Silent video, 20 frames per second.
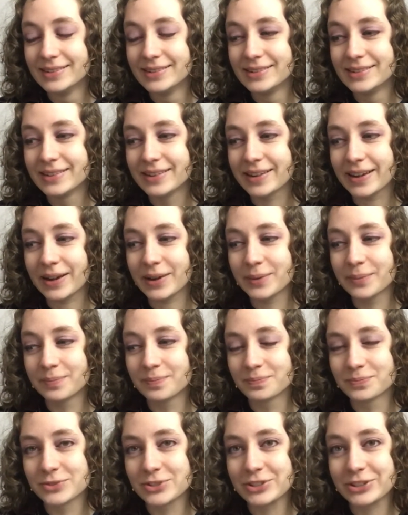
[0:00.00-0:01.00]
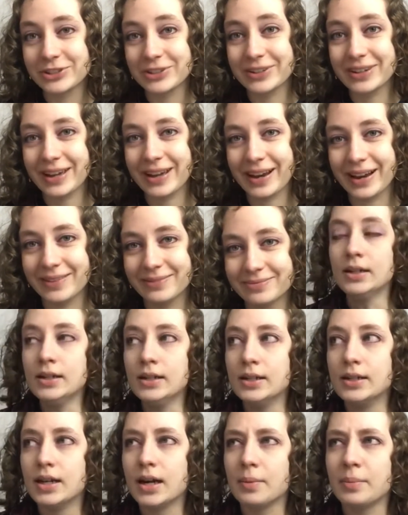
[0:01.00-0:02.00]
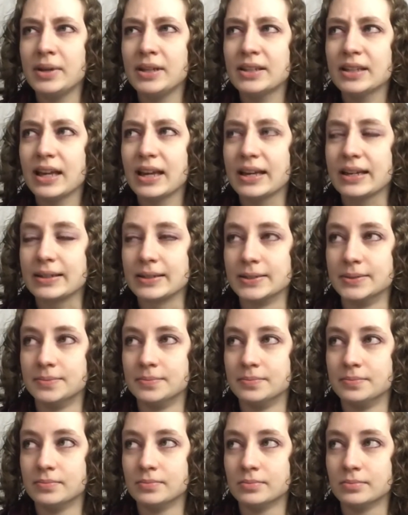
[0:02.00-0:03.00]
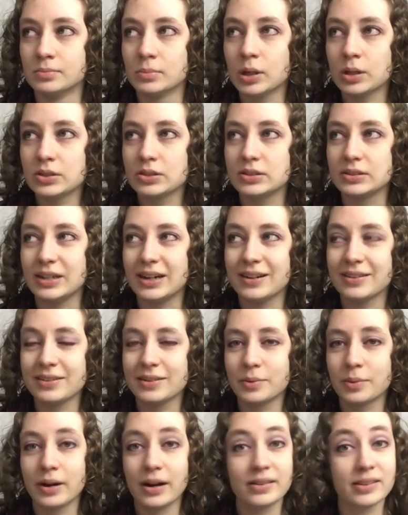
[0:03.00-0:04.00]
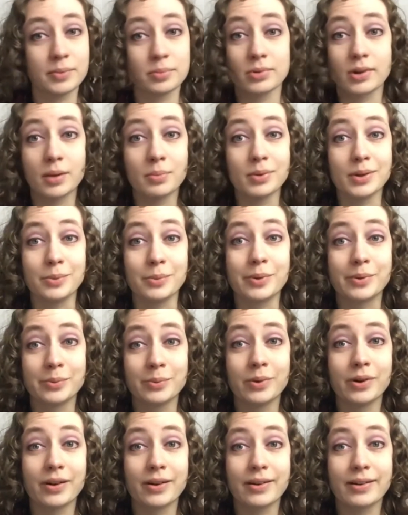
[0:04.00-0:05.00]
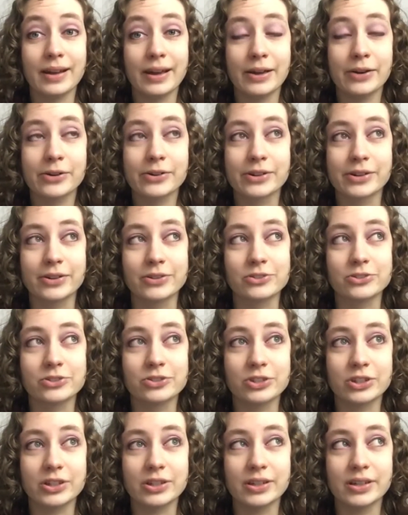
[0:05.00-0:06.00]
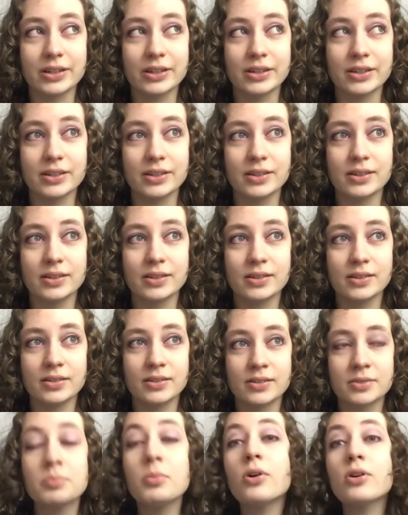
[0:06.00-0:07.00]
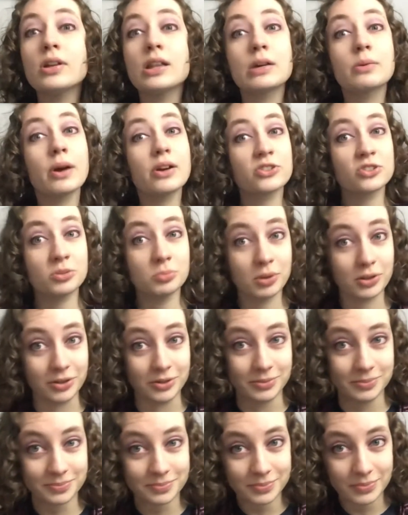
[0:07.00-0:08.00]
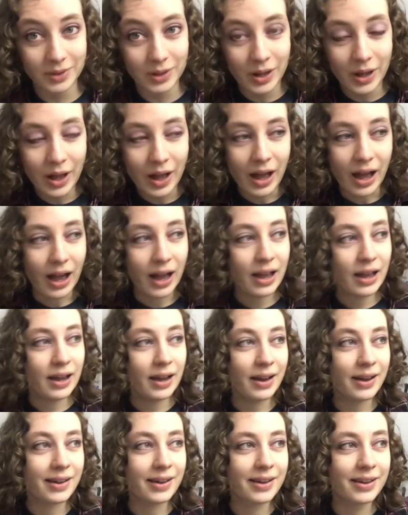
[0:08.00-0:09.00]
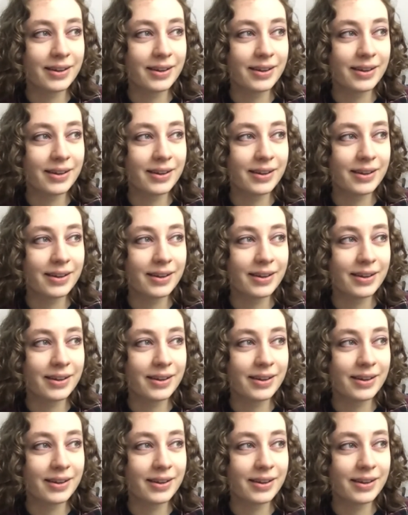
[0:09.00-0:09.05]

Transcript: yep, she could get it. I mean, like, personality-wise, I probably wouldn't want to date her because she is morally questionable and